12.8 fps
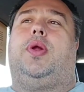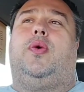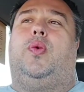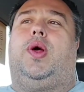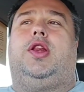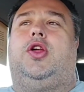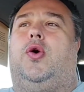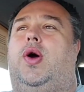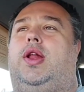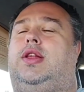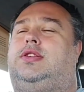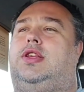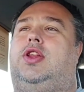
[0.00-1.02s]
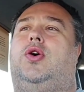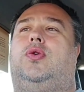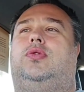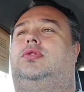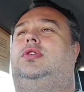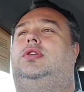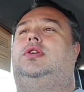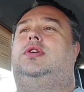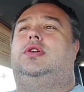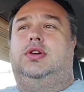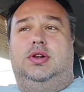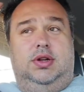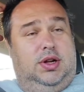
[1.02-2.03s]
the window and it's
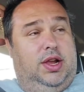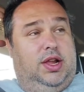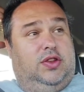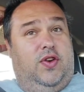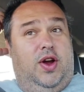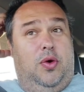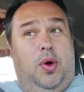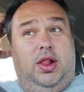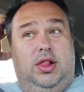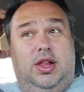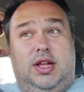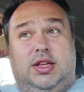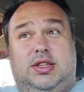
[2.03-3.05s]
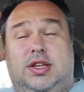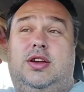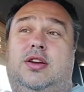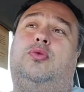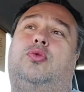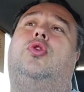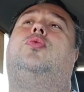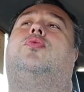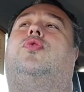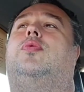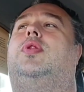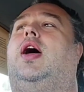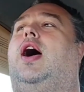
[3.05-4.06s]
and it's very well lit room
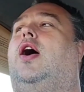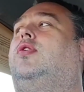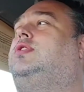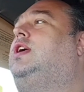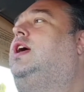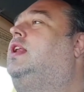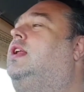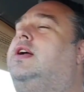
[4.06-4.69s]
from the outside.